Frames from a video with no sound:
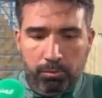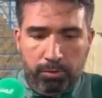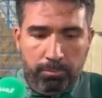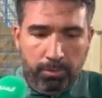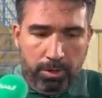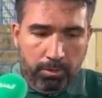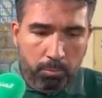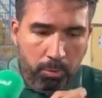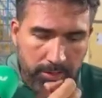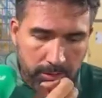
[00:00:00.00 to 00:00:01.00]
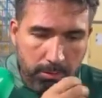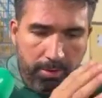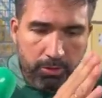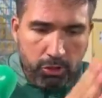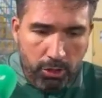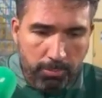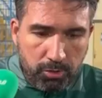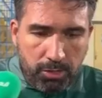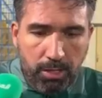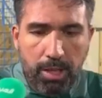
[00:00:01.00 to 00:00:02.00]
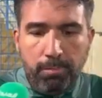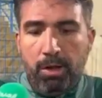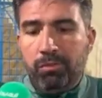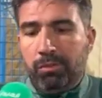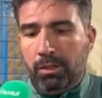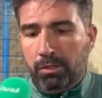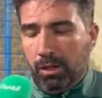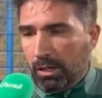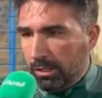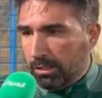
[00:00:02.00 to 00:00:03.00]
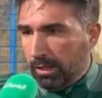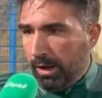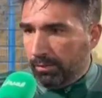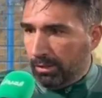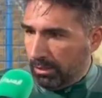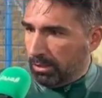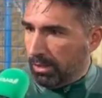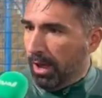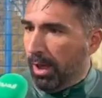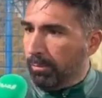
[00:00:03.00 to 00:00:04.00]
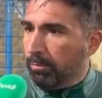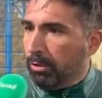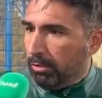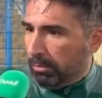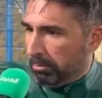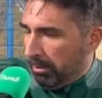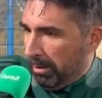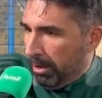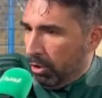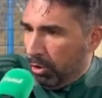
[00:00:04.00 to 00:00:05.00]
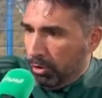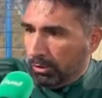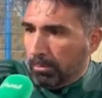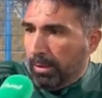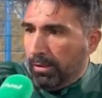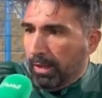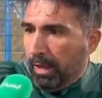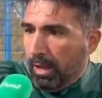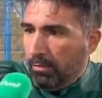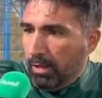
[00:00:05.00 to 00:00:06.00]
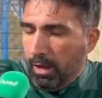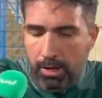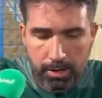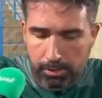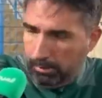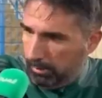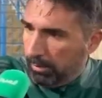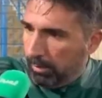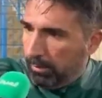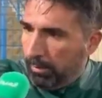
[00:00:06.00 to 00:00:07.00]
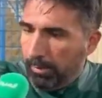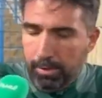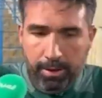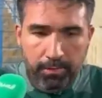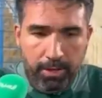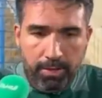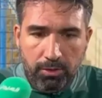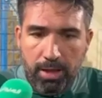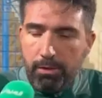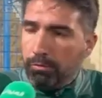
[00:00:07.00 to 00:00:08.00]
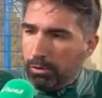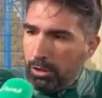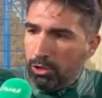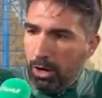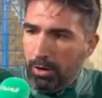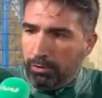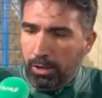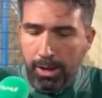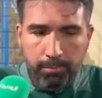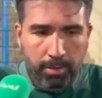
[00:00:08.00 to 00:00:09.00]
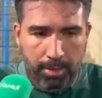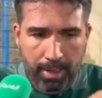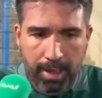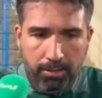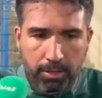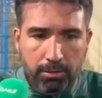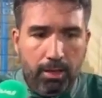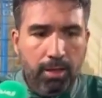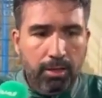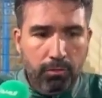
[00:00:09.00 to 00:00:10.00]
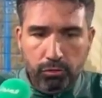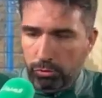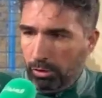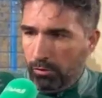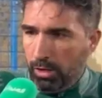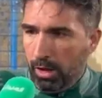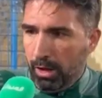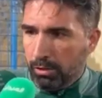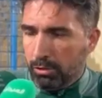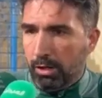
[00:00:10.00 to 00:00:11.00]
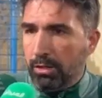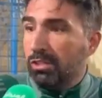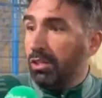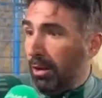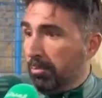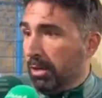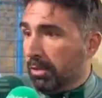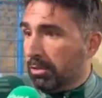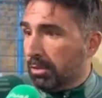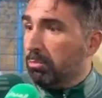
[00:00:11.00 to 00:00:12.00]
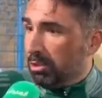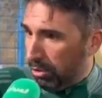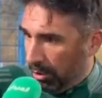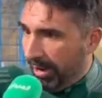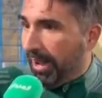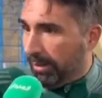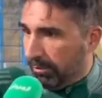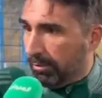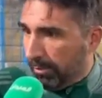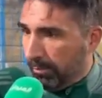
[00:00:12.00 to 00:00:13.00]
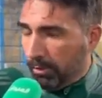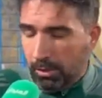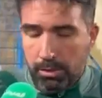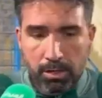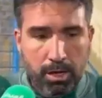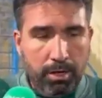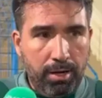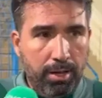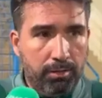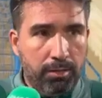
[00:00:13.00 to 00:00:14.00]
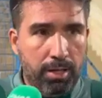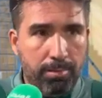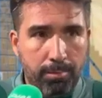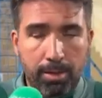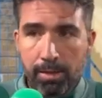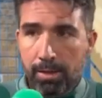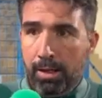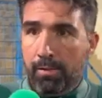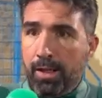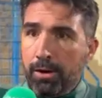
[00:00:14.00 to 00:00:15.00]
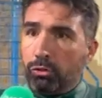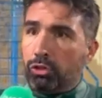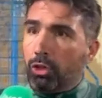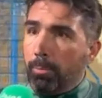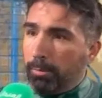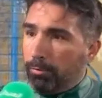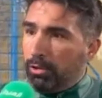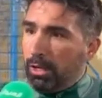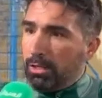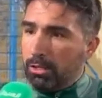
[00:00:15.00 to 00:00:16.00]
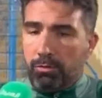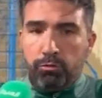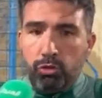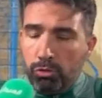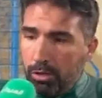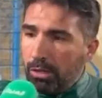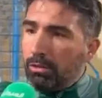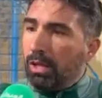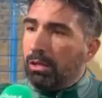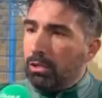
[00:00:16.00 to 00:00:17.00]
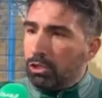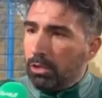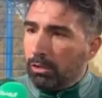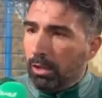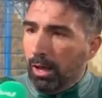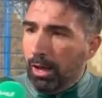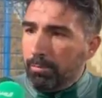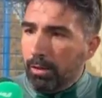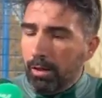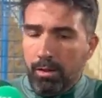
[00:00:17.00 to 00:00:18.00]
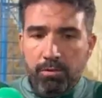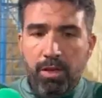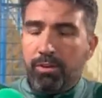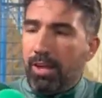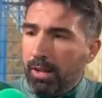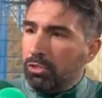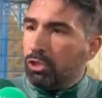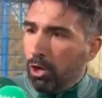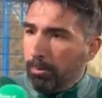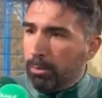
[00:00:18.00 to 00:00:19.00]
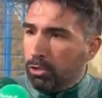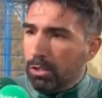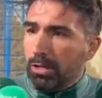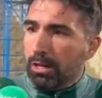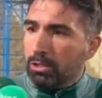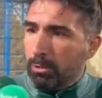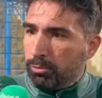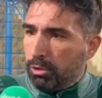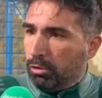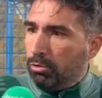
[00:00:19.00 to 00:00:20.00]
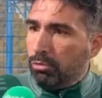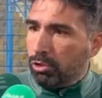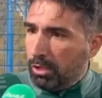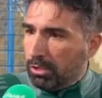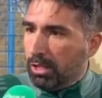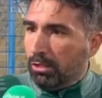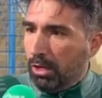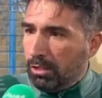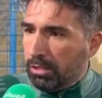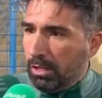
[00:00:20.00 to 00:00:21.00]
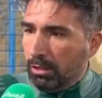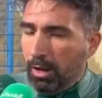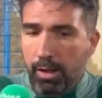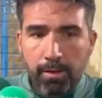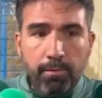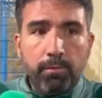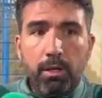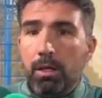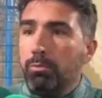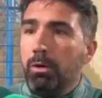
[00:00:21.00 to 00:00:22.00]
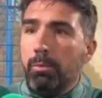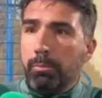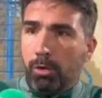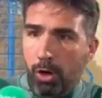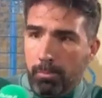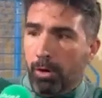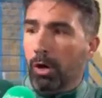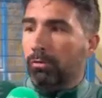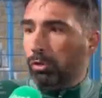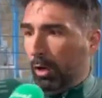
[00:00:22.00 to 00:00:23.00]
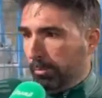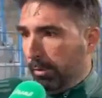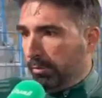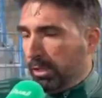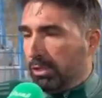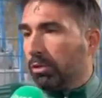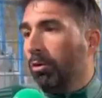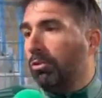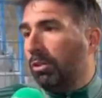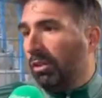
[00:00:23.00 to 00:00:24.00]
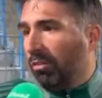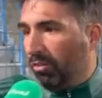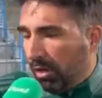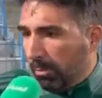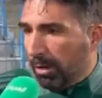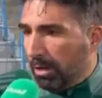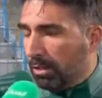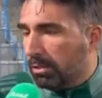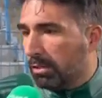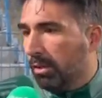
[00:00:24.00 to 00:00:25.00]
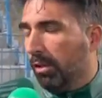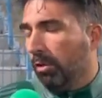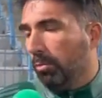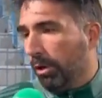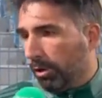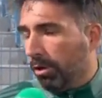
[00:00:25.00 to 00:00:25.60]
from the whistle when he stops the game until the restart, this time will be recorded by the AVR. And then at the end of each halftime, add it and give it to the VR. So then it's 10 minutes. It was correct in Hilal Ride game. And then on top of this, if during the additional time, we have again stoppages like substitution, etc., it will come on top of this. Also the 3 minutes were